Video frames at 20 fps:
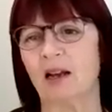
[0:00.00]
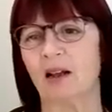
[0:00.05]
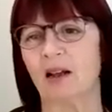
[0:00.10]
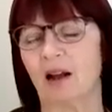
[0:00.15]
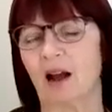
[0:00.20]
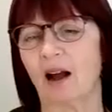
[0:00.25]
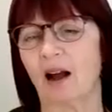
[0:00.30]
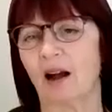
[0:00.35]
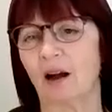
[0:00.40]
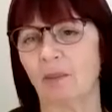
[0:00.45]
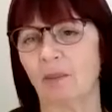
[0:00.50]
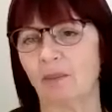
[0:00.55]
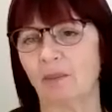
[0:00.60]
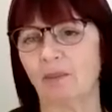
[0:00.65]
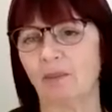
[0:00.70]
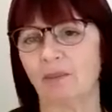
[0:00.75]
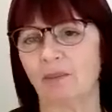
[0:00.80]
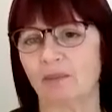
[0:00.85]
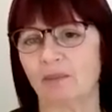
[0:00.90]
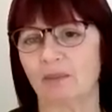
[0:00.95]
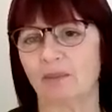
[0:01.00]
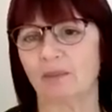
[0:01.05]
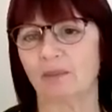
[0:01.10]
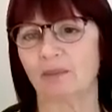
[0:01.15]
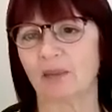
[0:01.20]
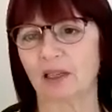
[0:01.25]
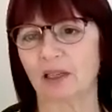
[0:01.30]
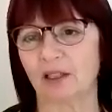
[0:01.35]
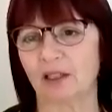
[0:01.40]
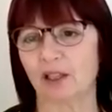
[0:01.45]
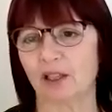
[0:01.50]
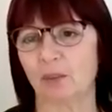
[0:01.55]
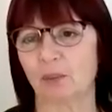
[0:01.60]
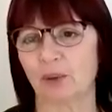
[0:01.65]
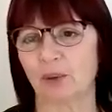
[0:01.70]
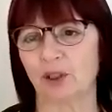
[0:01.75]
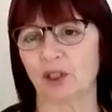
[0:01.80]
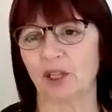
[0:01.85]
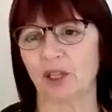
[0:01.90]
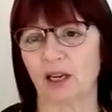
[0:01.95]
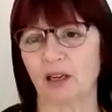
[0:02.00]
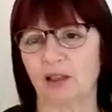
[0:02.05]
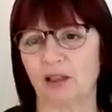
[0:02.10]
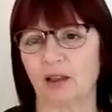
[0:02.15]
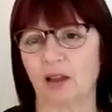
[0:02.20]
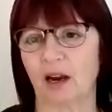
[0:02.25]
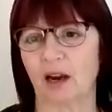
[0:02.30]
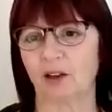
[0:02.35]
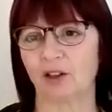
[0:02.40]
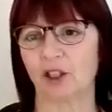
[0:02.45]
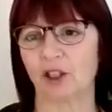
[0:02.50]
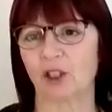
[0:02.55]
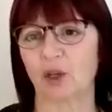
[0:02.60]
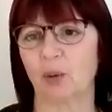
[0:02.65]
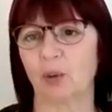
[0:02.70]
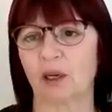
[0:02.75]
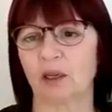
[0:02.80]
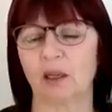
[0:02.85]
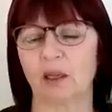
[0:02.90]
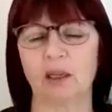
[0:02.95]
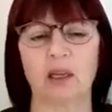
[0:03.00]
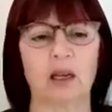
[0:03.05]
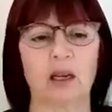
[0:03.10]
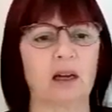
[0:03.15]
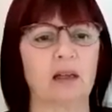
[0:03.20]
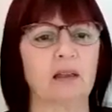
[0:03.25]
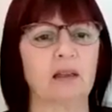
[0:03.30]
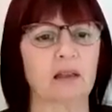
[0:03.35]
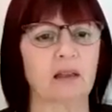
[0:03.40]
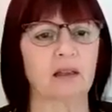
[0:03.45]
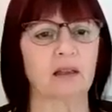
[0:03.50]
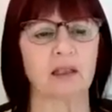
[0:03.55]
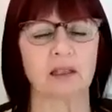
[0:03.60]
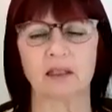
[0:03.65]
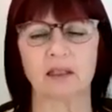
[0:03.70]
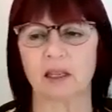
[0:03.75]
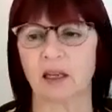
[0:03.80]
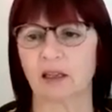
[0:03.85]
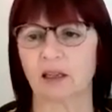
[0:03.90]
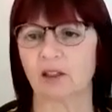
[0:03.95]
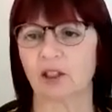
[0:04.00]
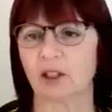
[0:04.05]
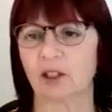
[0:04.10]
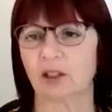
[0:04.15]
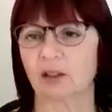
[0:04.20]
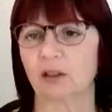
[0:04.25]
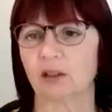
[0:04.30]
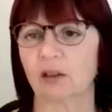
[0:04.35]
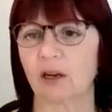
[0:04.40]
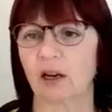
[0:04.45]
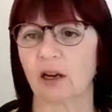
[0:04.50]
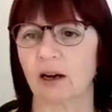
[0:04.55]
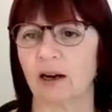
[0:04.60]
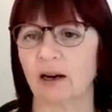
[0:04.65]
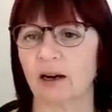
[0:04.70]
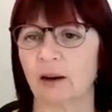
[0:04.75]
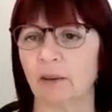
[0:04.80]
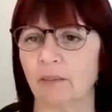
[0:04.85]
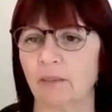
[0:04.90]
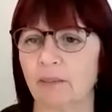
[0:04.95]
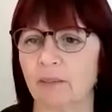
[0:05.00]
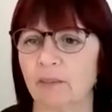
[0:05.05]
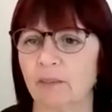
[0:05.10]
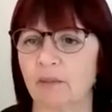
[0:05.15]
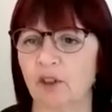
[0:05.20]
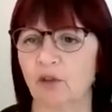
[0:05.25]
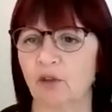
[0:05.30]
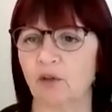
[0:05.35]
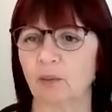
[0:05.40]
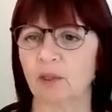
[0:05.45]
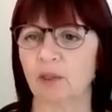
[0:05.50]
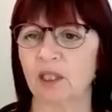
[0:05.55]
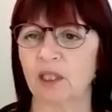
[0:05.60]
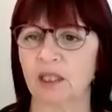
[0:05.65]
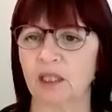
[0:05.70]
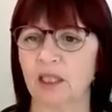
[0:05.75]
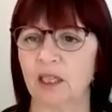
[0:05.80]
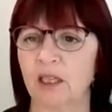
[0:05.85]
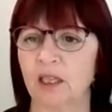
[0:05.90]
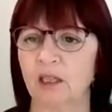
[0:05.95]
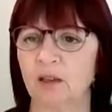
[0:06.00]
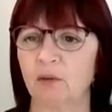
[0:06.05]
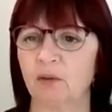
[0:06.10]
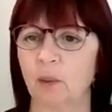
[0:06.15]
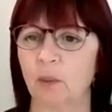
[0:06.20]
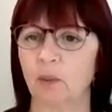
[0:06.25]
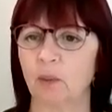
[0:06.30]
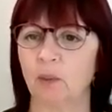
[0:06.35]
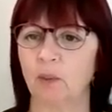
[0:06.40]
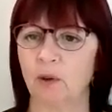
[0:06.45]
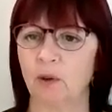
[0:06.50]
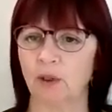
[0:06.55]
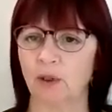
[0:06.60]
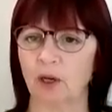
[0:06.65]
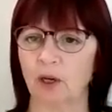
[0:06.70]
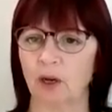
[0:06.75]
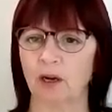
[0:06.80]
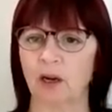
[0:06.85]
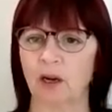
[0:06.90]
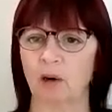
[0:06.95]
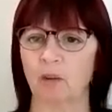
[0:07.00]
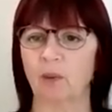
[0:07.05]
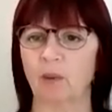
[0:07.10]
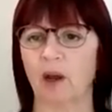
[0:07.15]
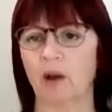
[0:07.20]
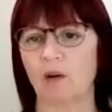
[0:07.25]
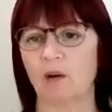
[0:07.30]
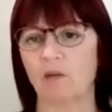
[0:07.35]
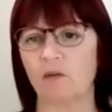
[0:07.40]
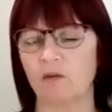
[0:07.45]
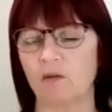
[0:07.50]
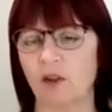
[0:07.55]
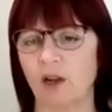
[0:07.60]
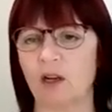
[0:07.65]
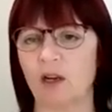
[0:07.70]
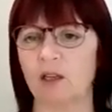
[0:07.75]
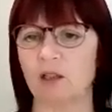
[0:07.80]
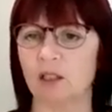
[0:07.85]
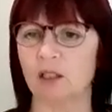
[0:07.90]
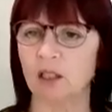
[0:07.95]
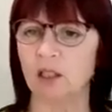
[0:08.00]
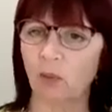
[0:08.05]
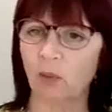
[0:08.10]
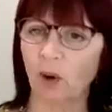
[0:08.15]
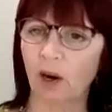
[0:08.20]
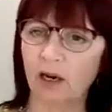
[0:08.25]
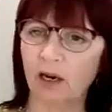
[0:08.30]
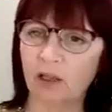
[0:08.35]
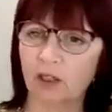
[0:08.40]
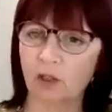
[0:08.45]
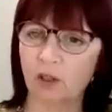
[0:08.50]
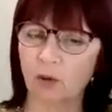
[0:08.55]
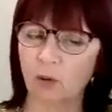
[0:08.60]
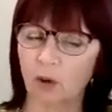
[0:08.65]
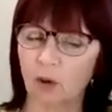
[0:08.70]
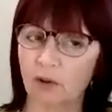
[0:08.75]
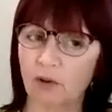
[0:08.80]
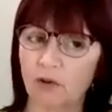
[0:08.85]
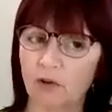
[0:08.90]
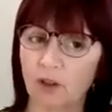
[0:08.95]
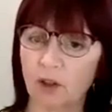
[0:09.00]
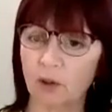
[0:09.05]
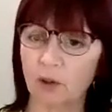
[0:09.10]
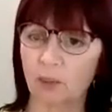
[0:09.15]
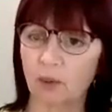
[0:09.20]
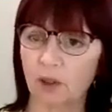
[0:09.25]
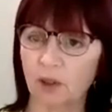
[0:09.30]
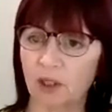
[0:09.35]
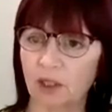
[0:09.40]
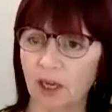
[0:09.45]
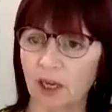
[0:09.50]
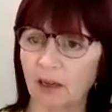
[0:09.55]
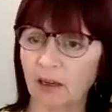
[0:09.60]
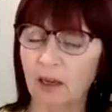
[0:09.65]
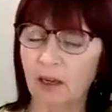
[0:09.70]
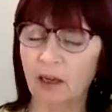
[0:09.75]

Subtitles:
that doesn't pertain to that. I'll just quickly get this answered. It's from Steve when we were talking about vacancy rates north of 2%.